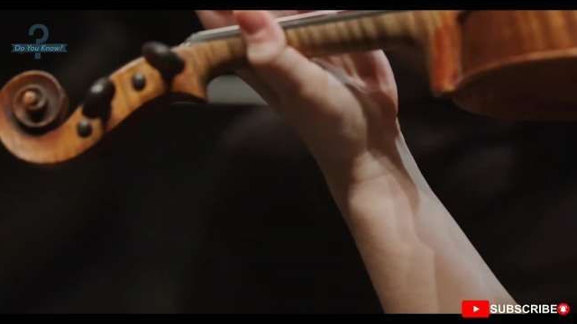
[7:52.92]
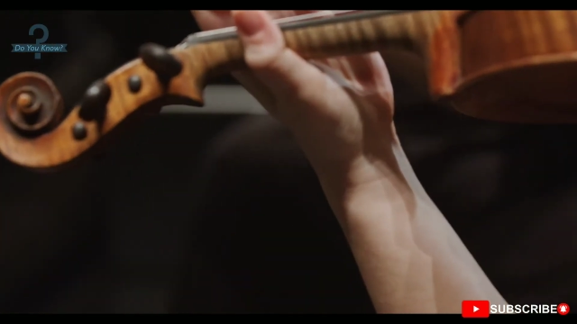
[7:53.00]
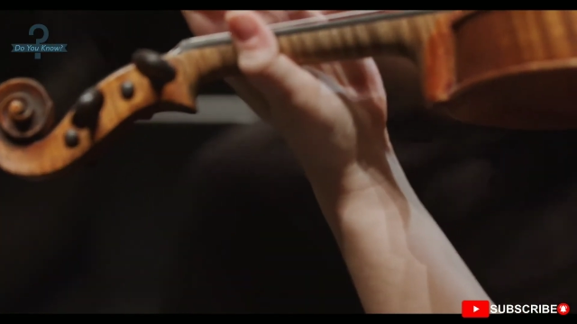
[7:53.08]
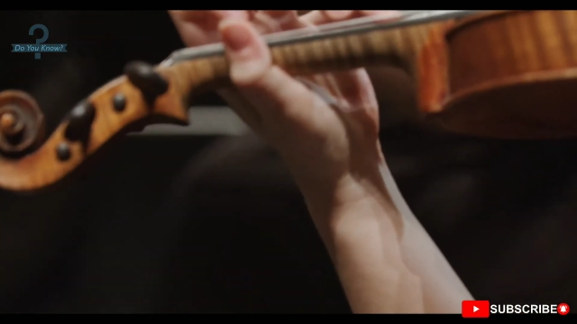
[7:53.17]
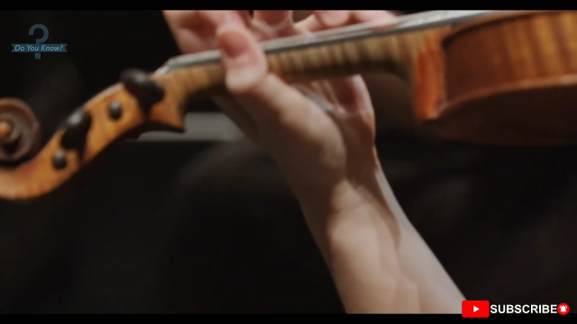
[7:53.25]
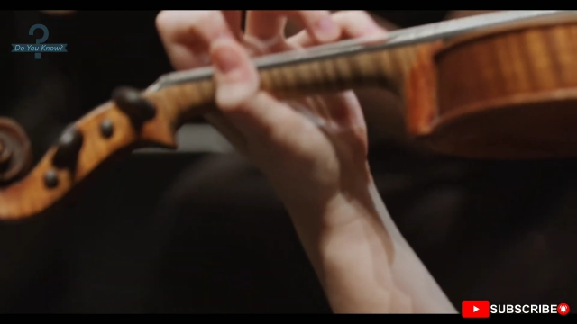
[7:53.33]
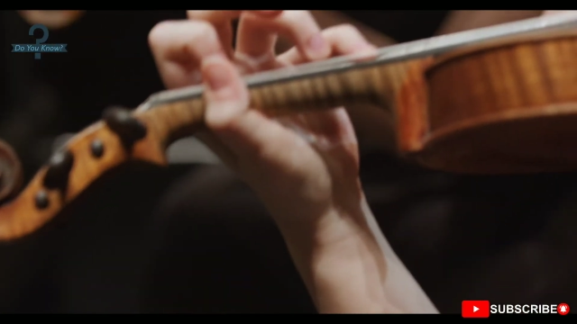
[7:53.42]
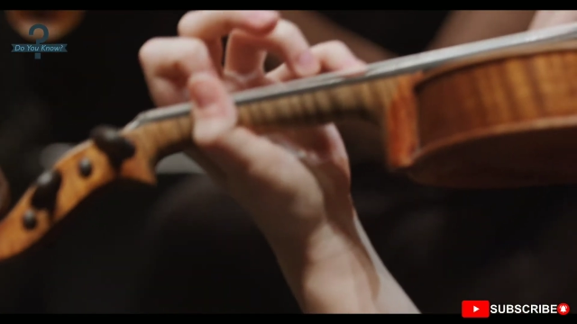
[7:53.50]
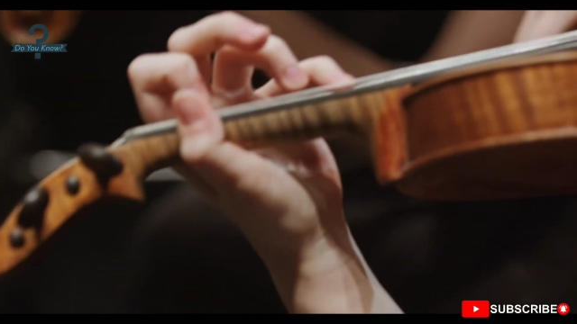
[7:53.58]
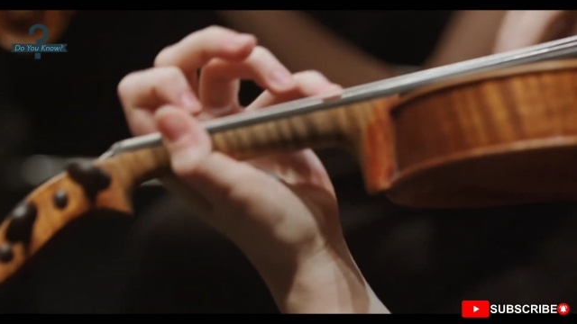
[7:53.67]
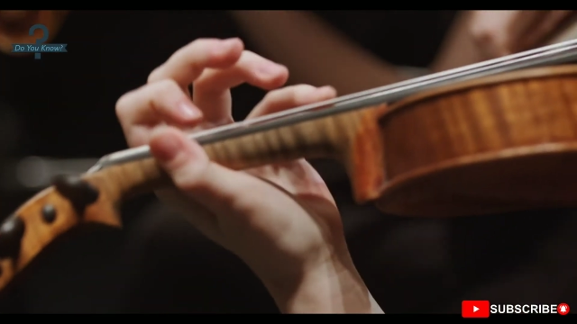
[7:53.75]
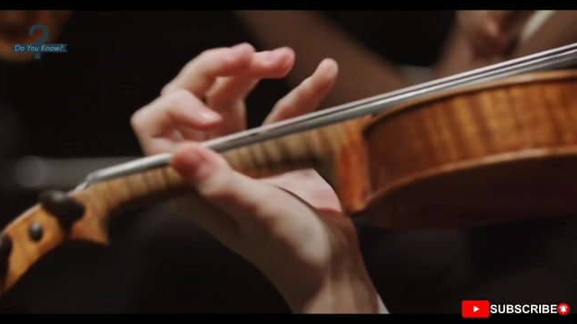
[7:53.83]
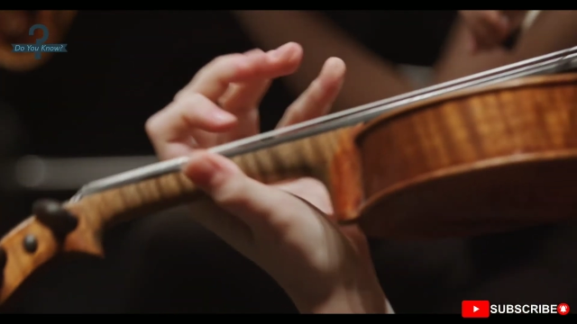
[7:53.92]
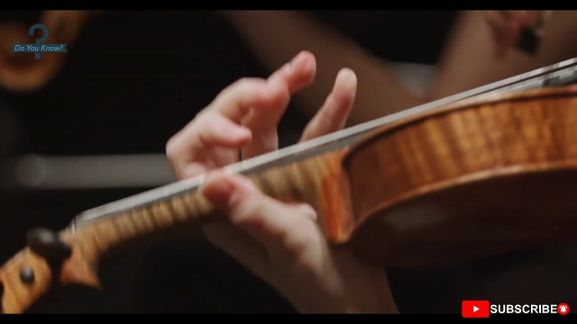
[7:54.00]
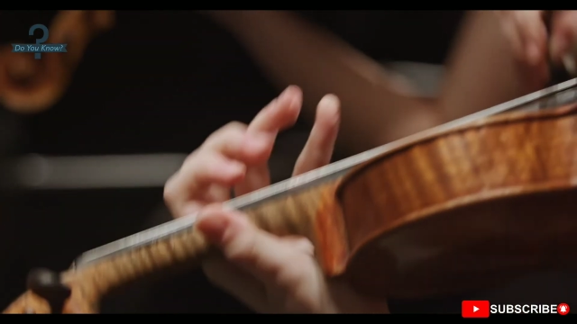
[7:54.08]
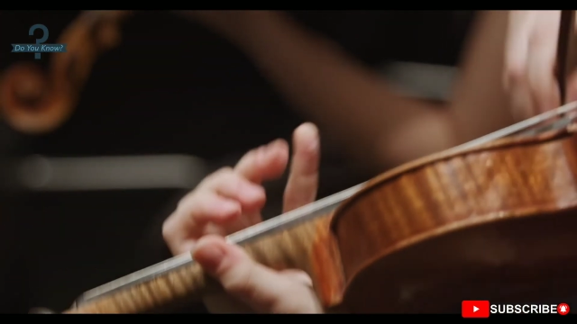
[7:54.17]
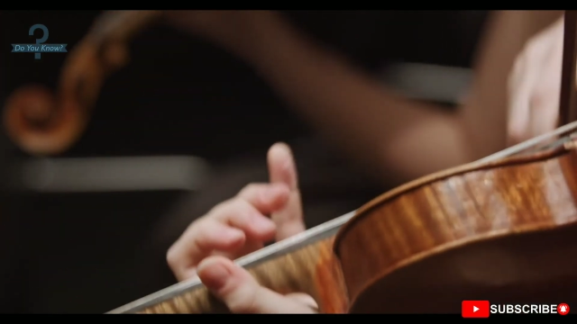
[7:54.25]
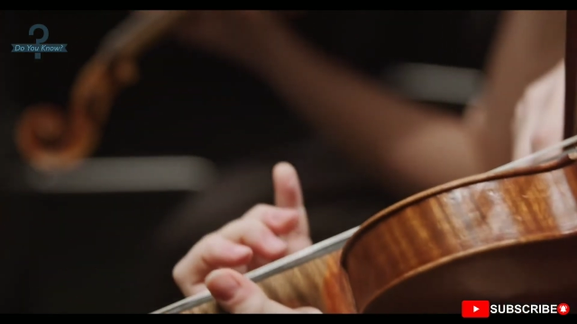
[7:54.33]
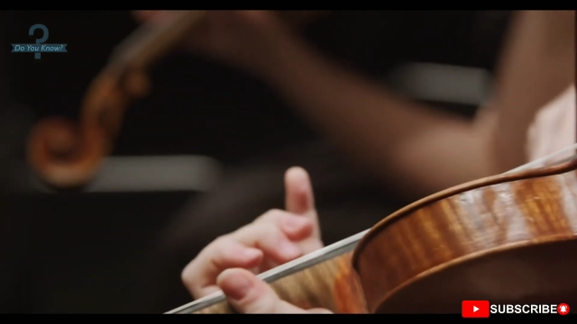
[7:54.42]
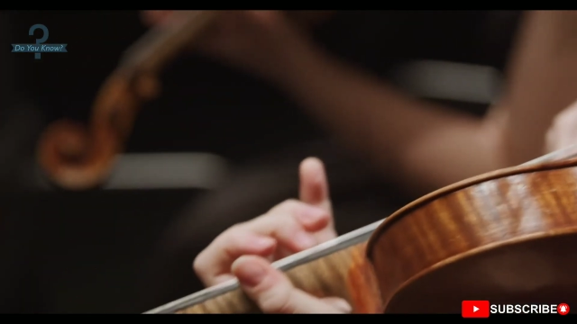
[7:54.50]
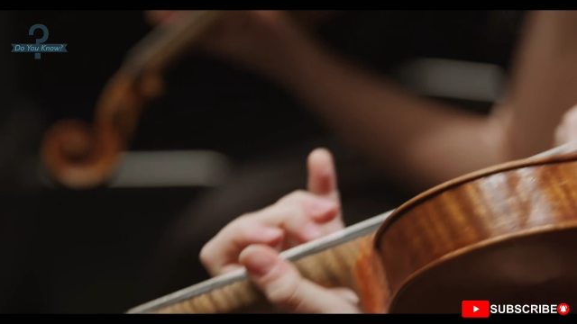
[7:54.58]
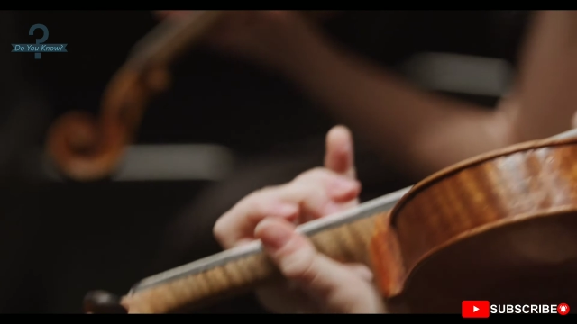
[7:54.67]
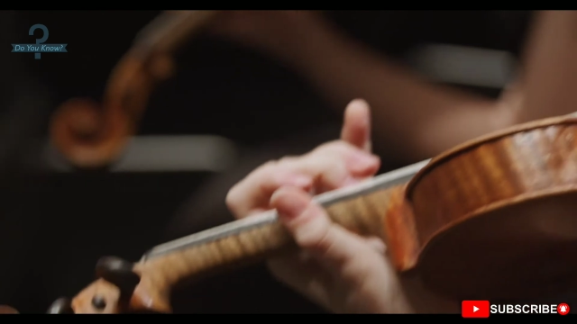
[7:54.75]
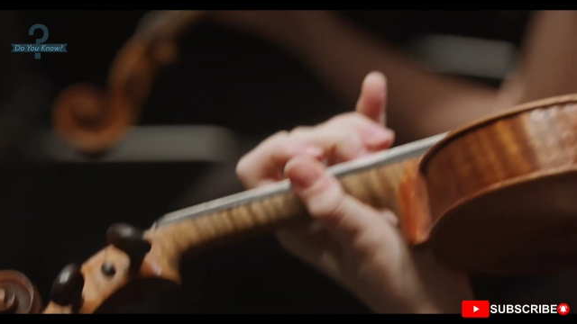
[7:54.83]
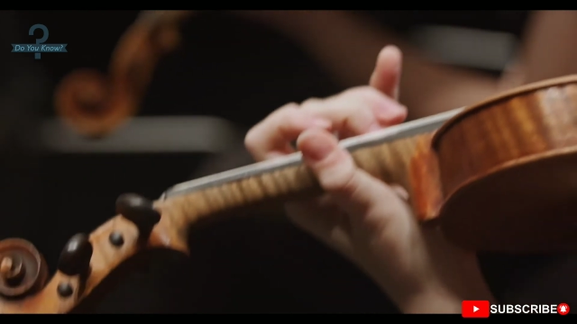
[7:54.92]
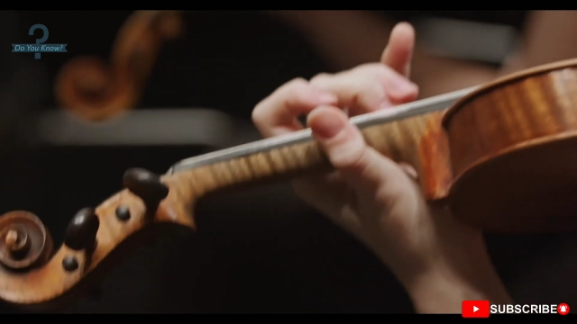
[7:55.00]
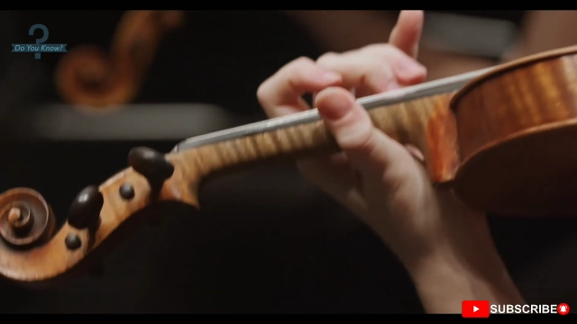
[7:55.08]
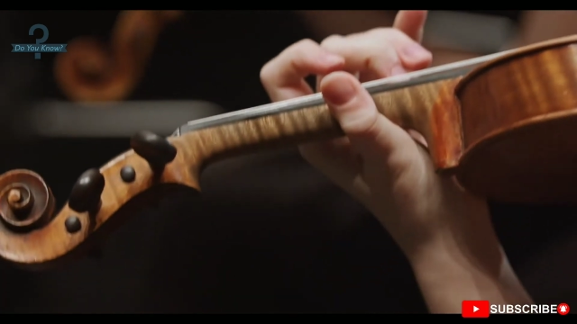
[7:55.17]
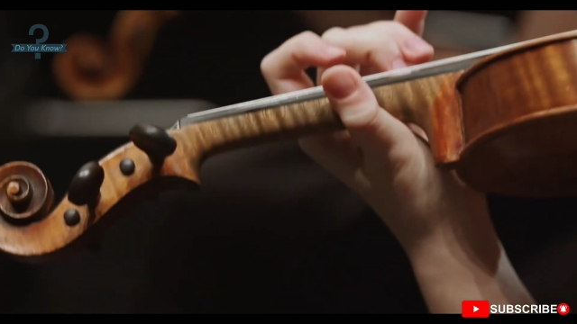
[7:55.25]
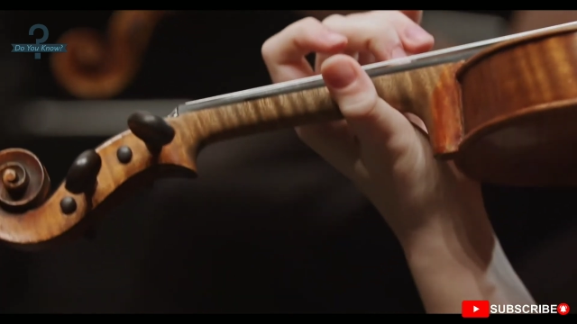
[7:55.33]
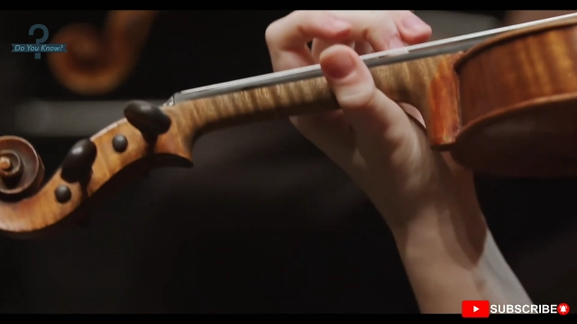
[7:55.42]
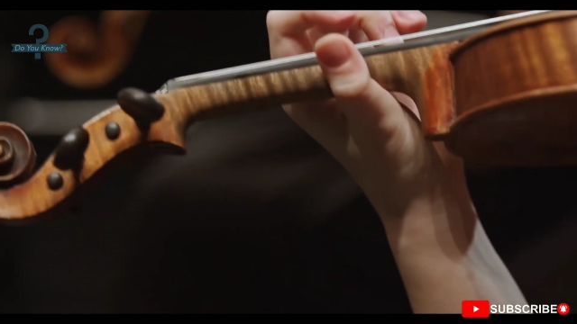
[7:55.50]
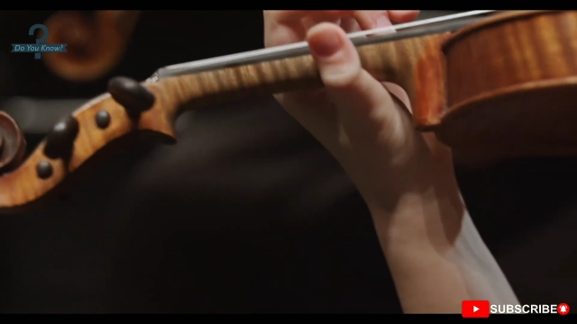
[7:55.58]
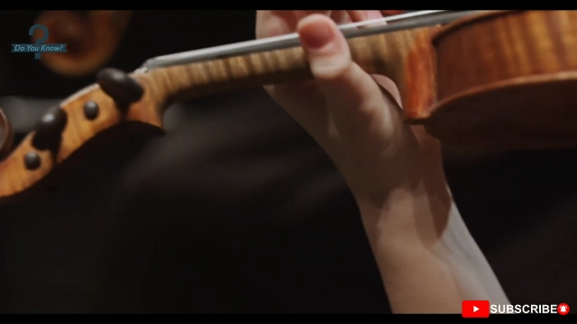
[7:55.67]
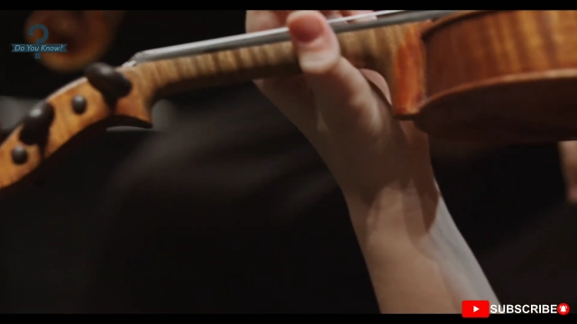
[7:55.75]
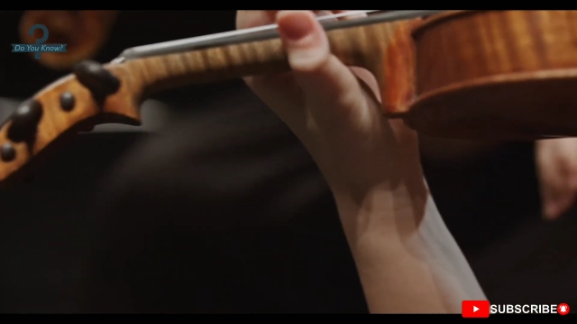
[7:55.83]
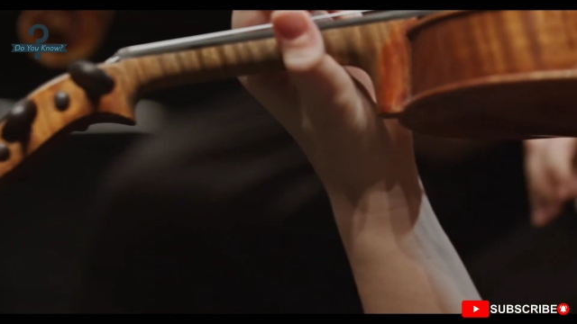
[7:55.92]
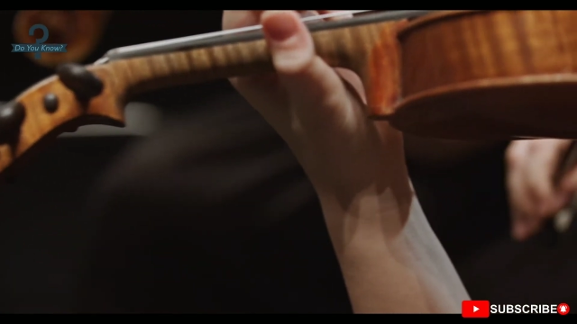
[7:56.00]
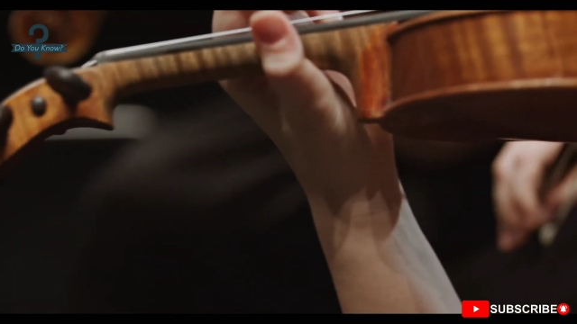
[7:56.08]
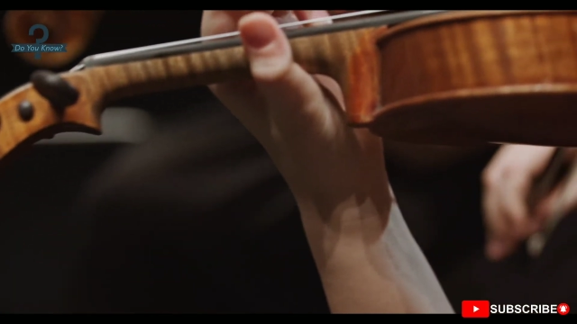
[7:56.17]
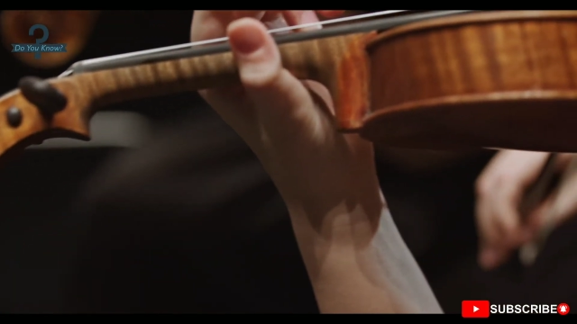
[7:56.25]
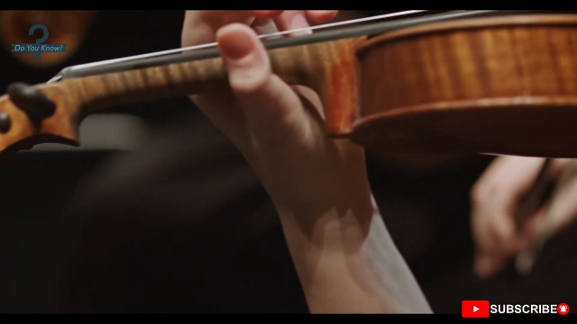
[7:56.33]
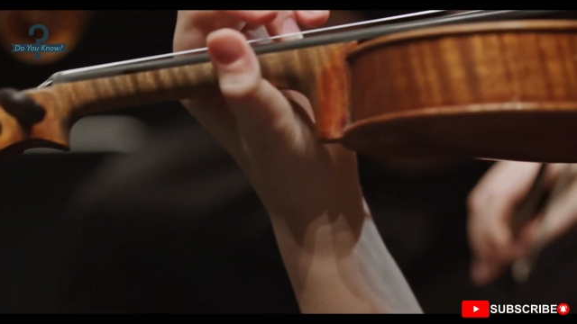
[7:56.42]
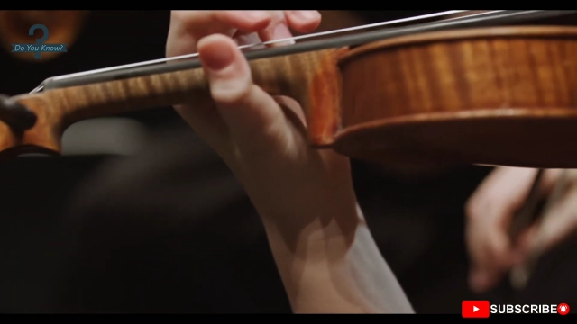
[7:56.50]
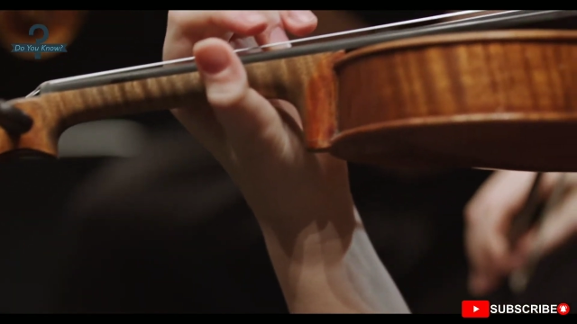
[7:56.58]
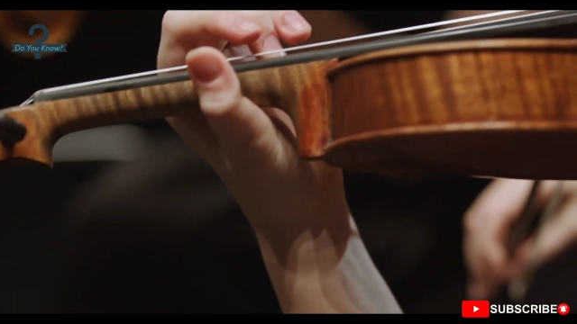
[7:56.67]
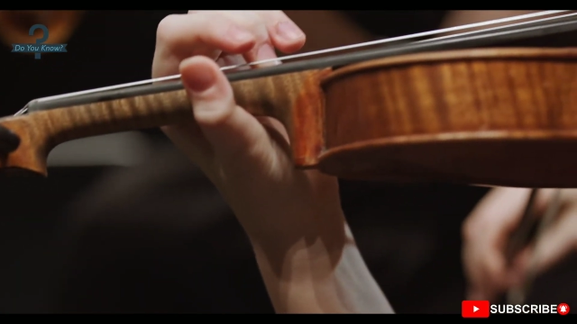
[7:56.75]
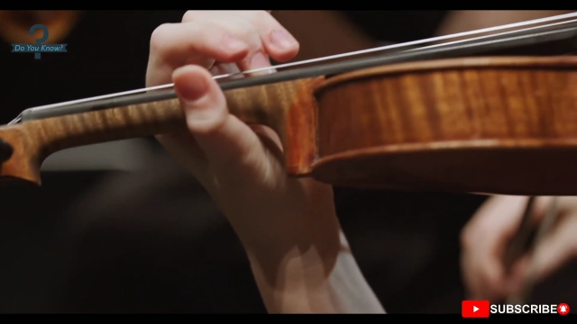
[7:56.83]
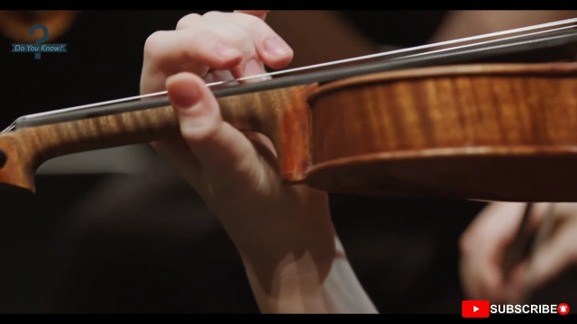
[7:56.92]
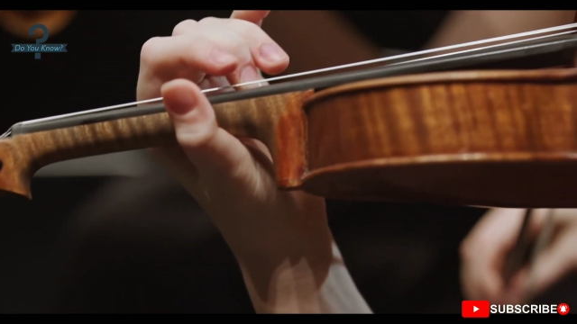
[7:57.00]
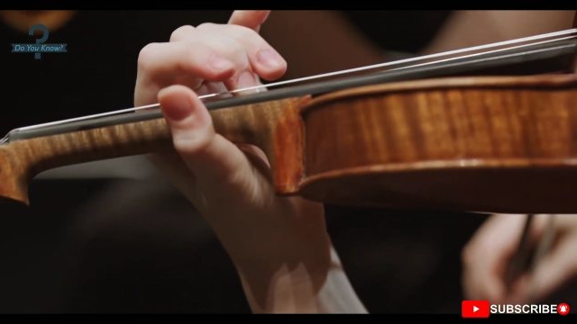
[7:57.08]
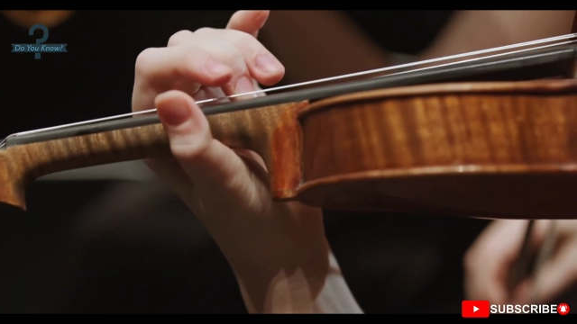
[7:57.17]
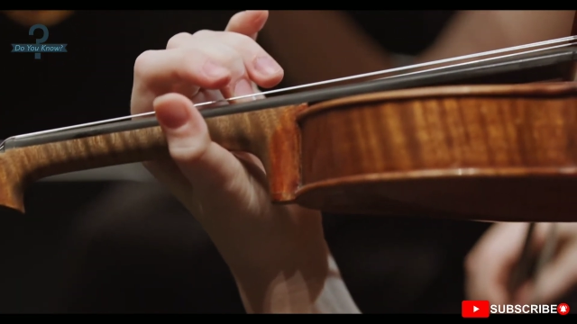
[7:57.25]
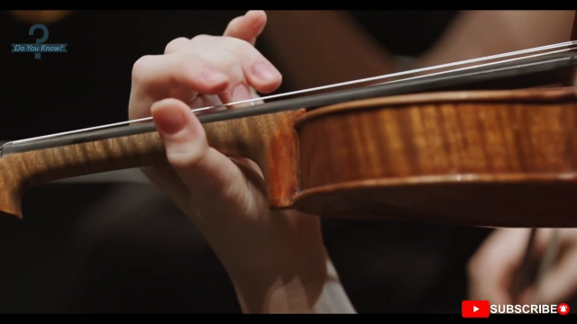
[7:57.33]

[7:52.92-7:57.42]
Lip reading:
Nobody's mouth can be seen.